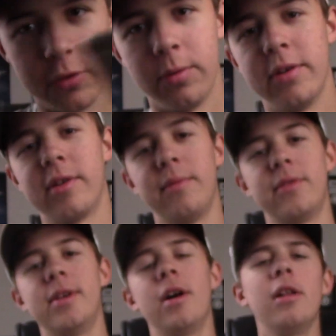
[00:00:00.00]

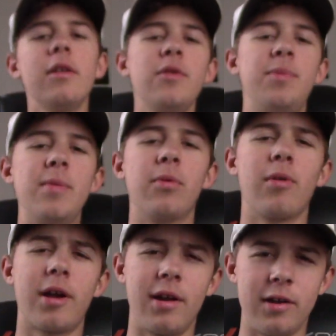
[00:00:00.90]
2017. A lot of you people
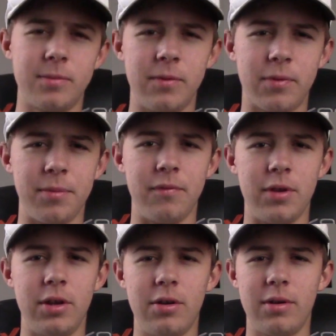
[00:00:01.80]
recognized me from the
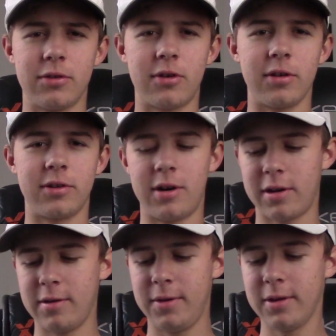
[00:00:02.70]
video and started
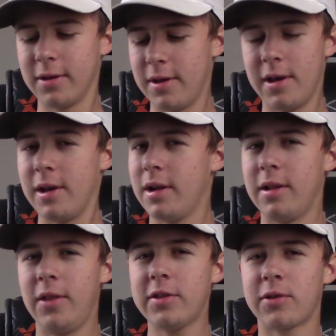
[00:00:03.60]
talking to me.
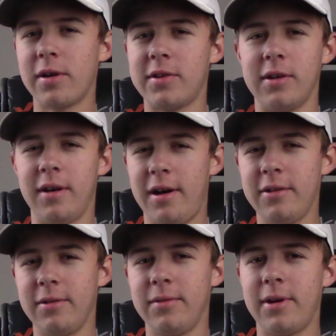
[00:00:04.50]
That's crazy.
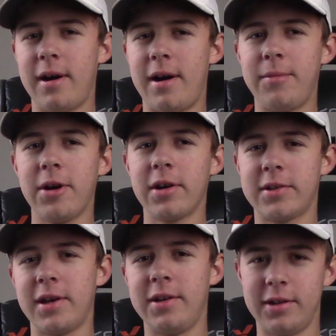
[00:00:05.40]
I'm not going to
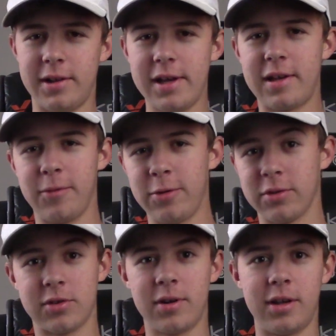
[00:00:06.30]
say I didn't like it, but it
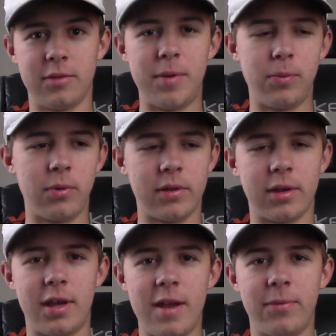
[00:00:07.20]
was strange. People were at
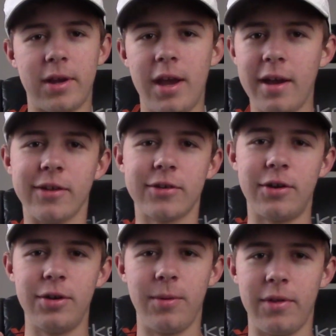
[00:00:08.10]
the camp like, hey, I
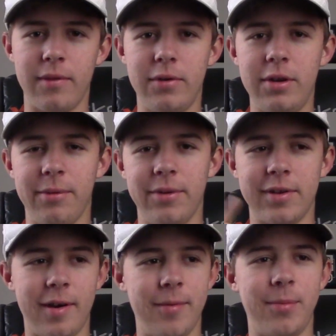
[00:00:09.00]
saw you on that video one
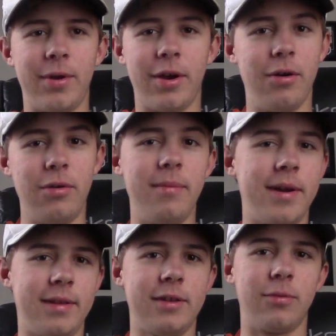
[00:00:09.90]
time. And I'm like, oh
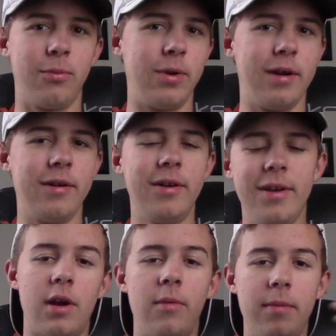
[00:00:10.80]
my, that's weird.
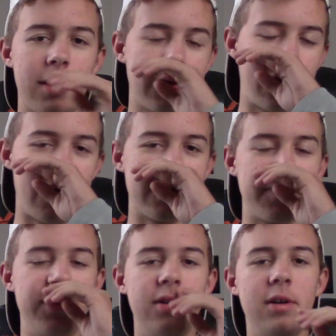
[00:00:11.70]
I went back to
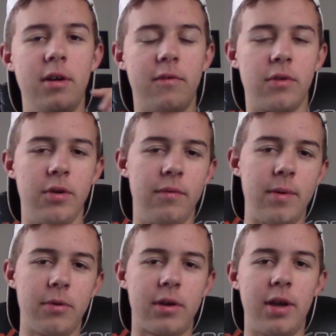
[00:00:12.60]
Crossman for the
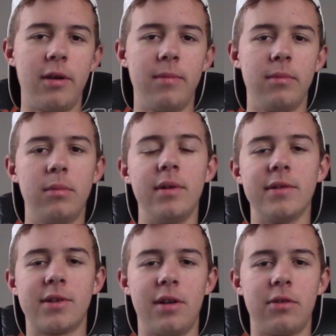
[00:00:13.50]
November camp
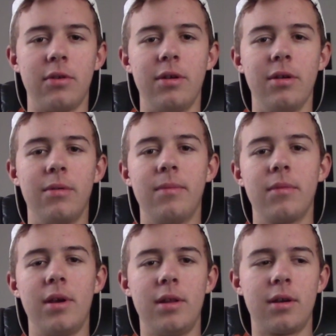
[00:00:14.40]
in San Antonio
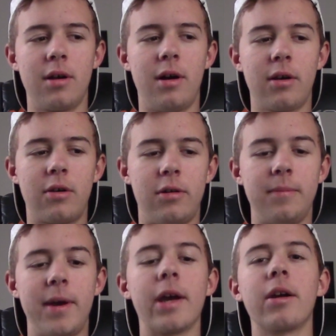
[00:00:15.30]
and then got
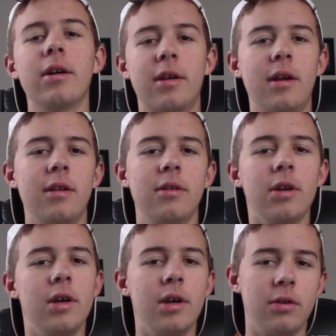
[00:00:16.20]
called back again
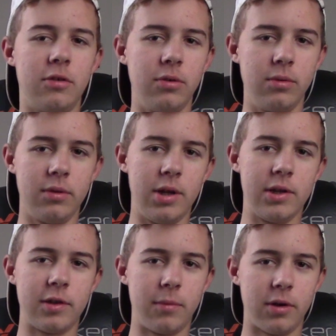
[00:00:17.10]
to the
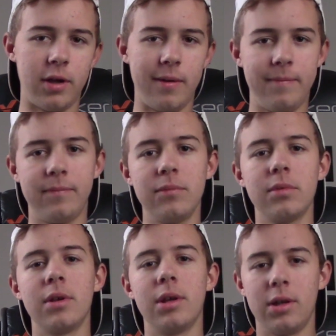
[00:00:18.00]
December camp.
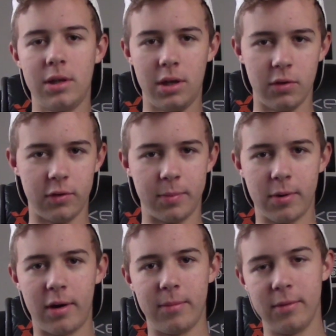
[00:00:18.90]
Here's the
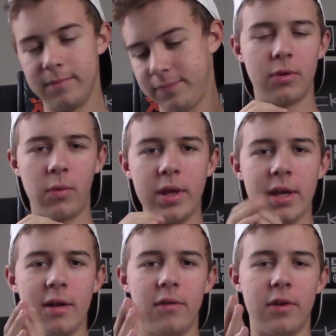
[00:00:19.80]
problem. The
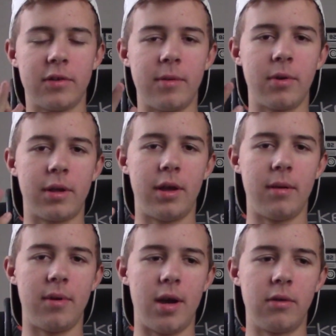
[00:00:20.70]
weekend of the December
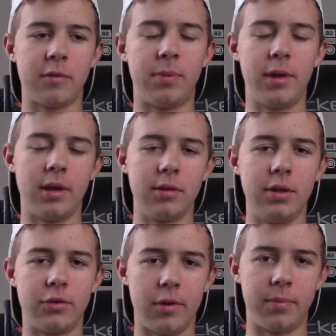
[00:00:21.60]
camp, I was playing
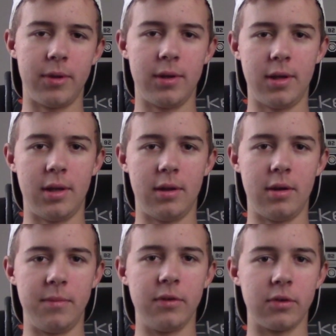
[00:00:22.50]
lead trumpet in
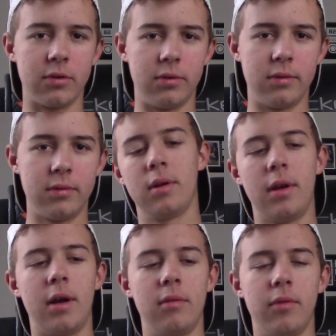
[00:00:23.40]
a musical.
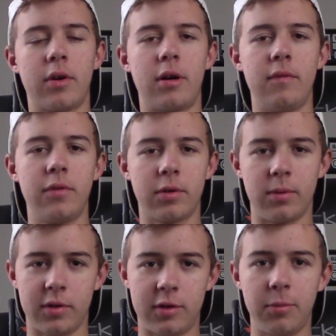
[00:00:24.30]
Now, the conflict
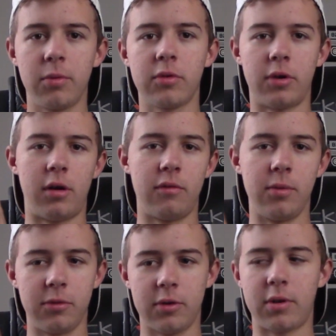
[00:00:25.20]
was to be
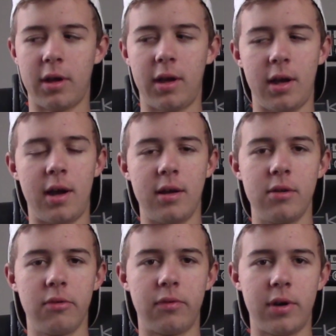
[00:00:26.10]
resolved. It was okay. I
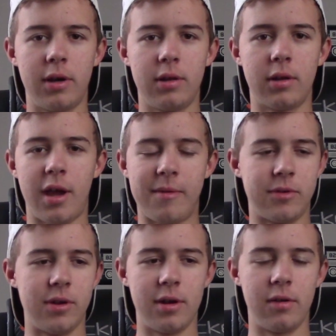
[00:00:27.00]
notified the
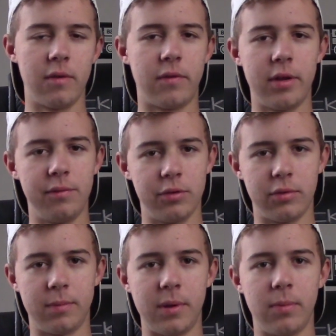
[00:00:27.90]
caption head, I notified the
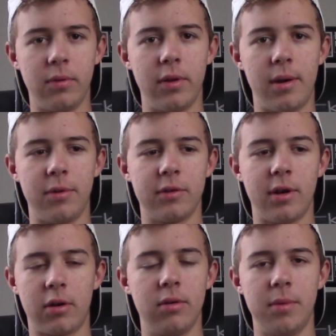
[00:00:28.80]
visual people that
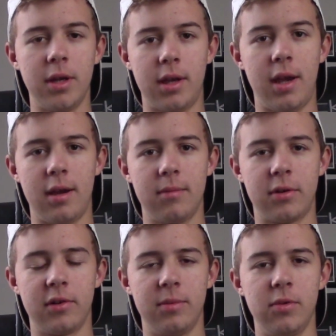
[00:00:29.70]
I couldn't be at camp
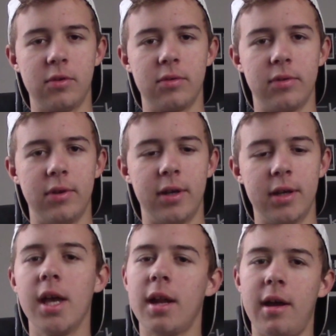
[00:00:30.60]
because of the musical
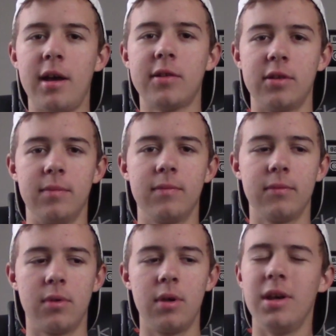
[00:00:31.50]
thing. And I asked
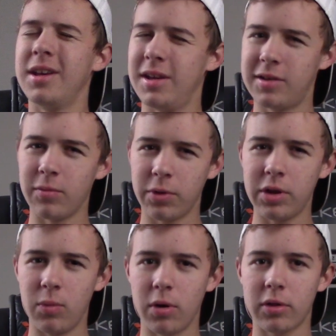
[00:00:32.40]
him, is it
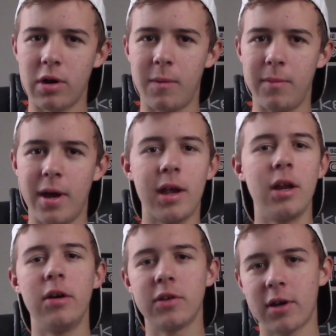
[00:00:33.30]
really worth coming back?
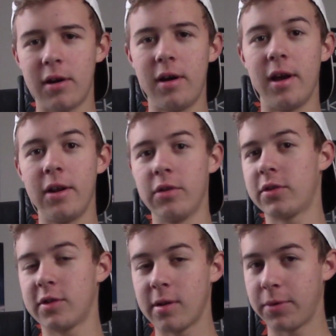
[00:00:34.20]
You know, I just got on. I know
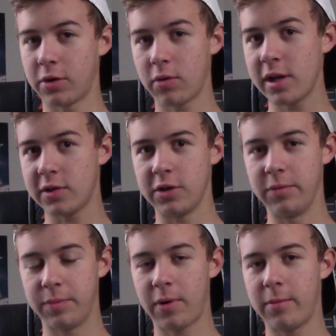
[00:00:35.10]
this is something crazy
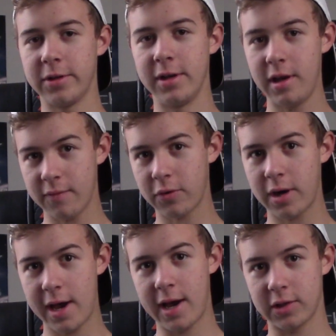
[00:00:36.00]
you would probably
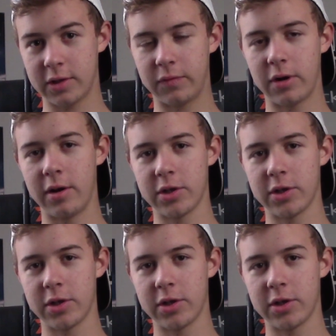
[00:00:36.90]
never ask if you're